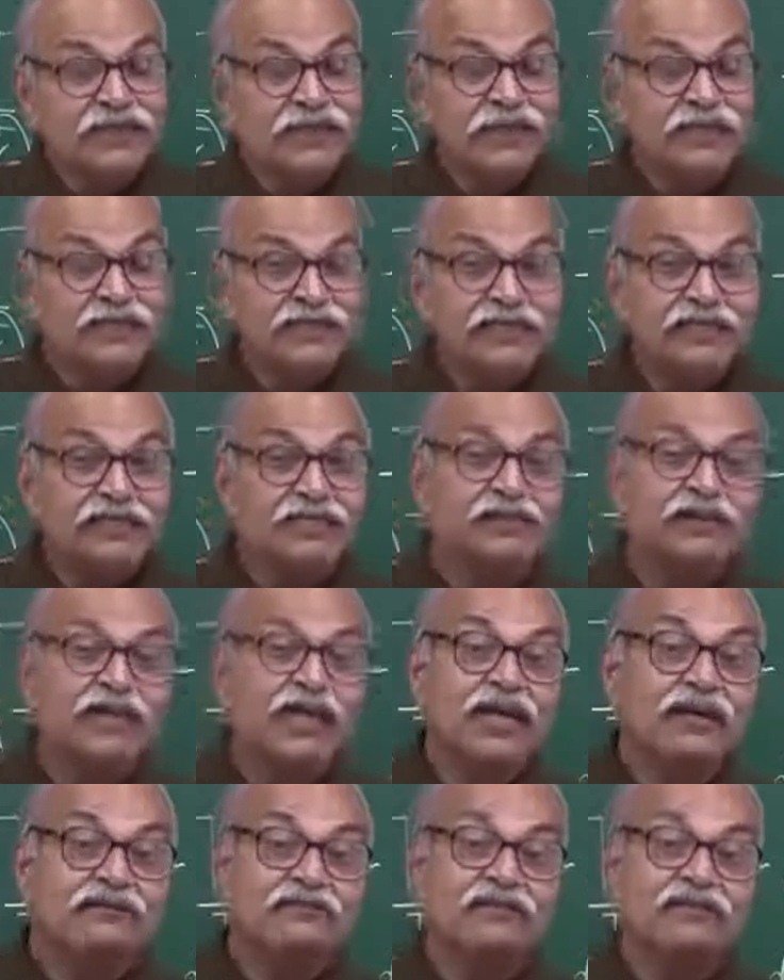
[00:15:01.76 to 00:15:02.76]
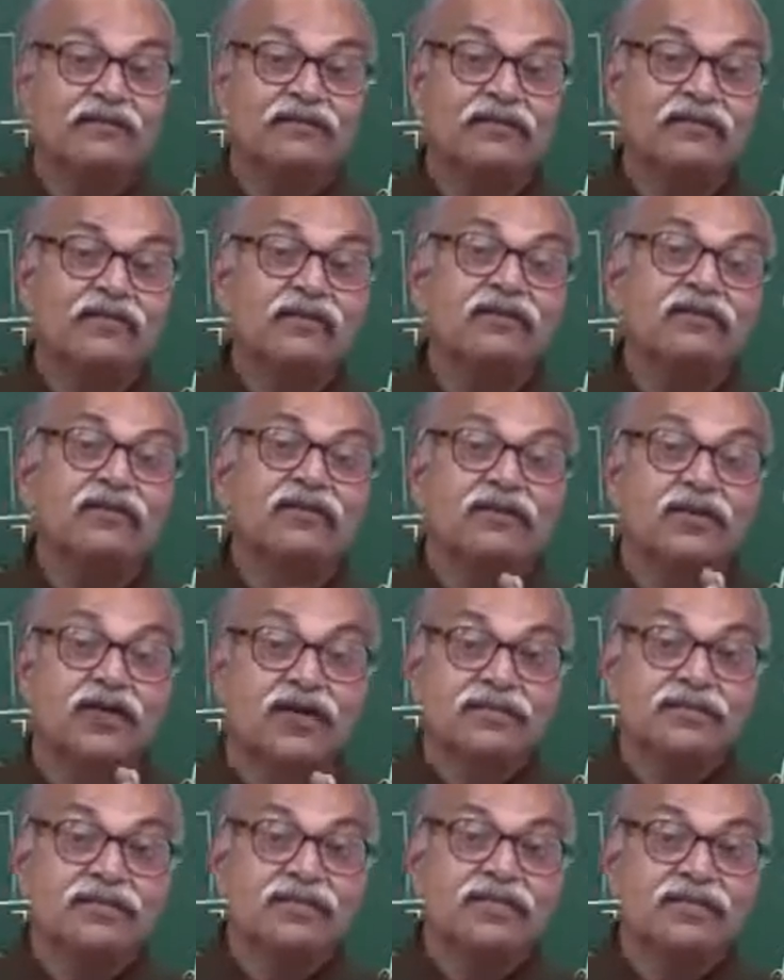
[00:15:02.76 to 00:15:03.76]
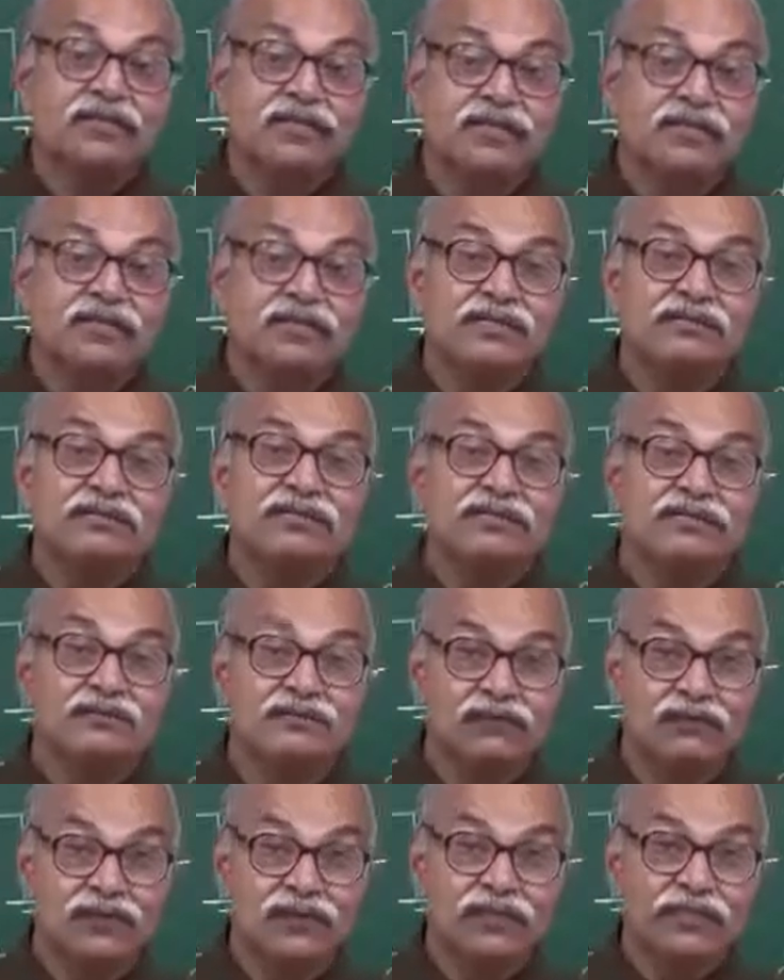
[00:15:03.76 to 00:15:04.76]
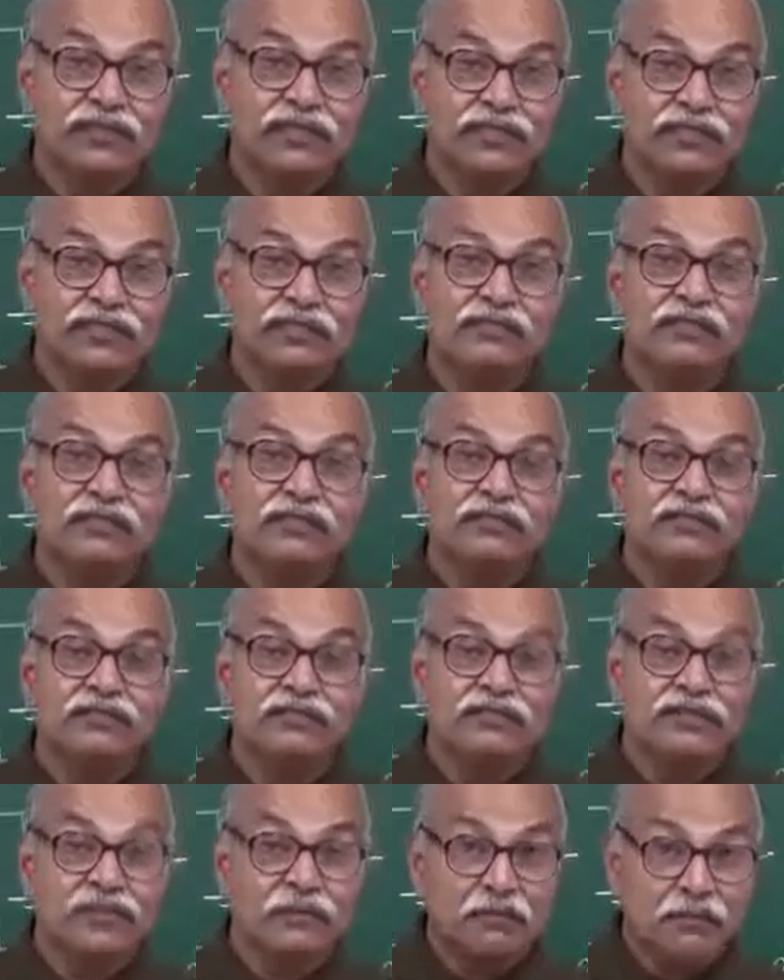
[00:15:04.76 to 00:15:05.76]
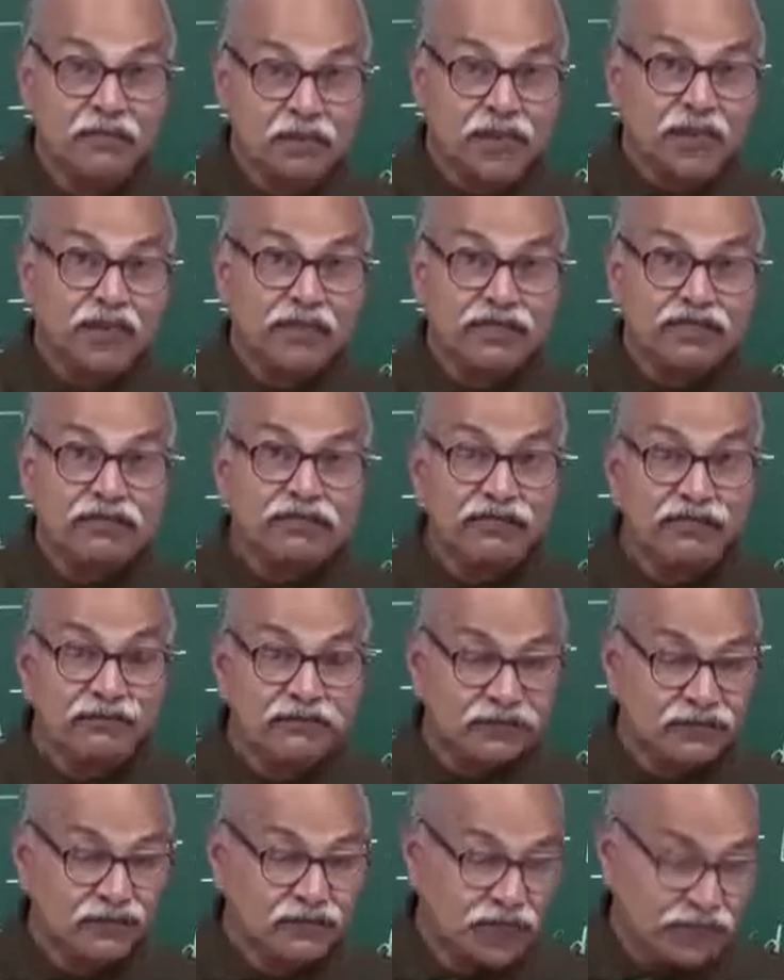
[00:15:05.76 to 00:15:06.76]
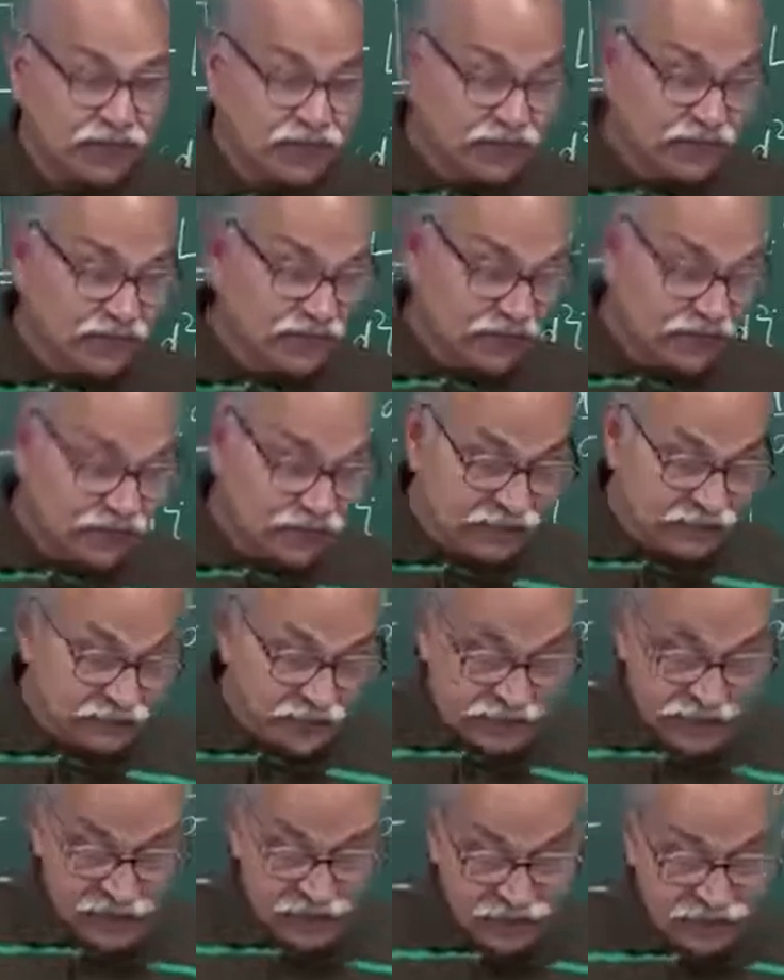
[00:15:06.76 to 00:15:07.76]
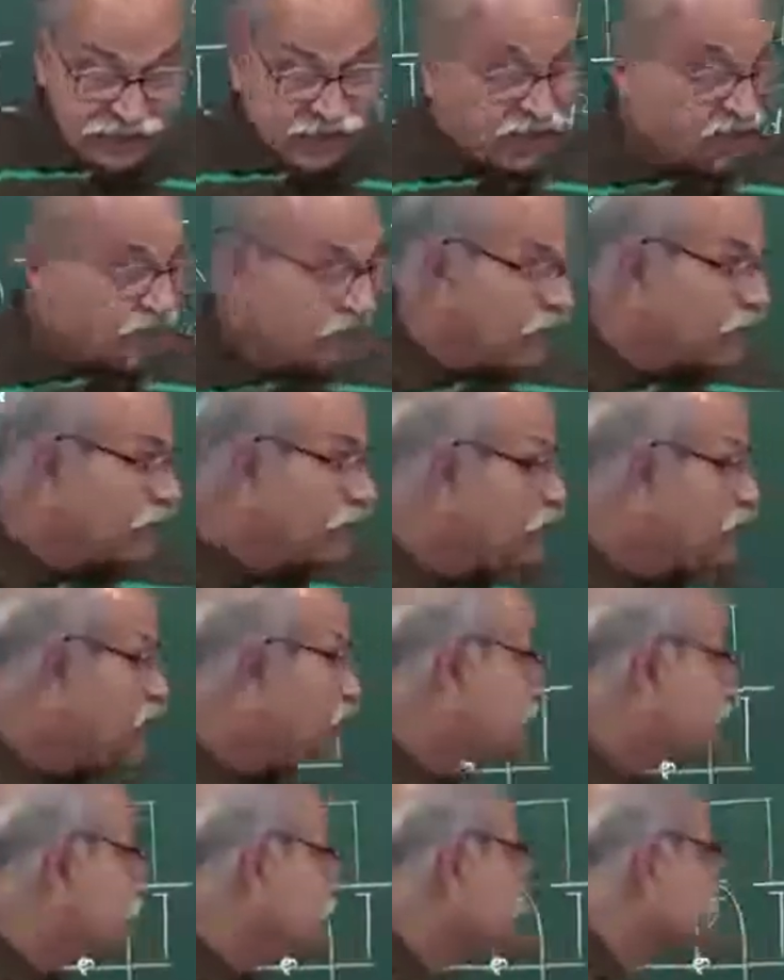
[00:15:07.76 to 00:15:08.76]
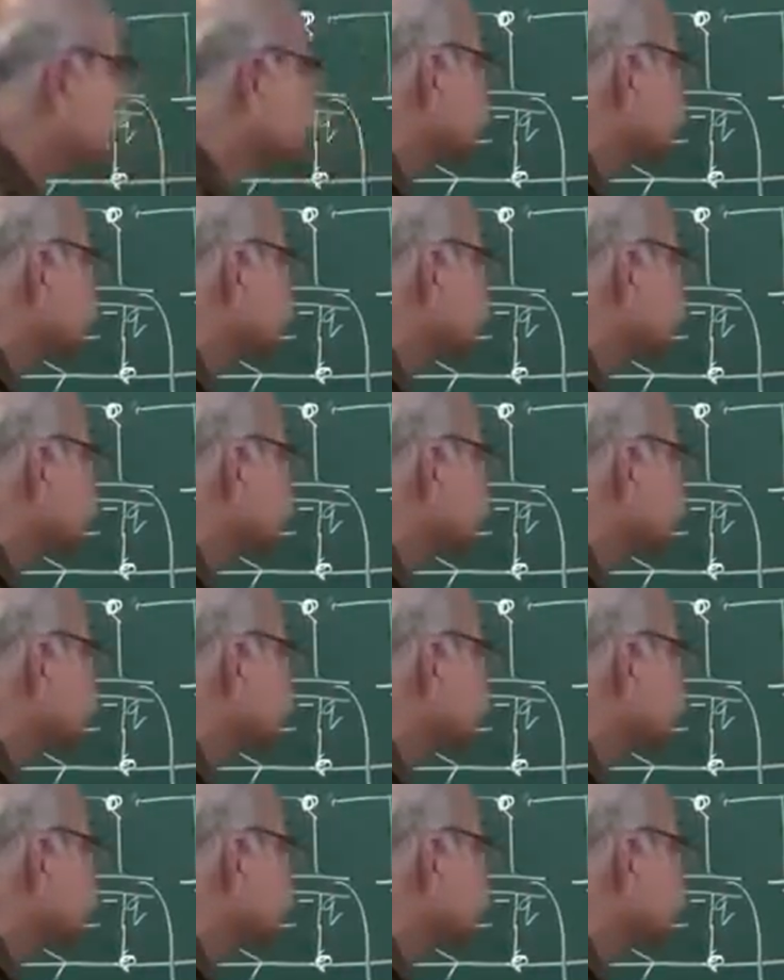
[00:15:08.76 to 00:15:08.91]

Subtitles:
and then you have a constant voltage supply. So that is the other part.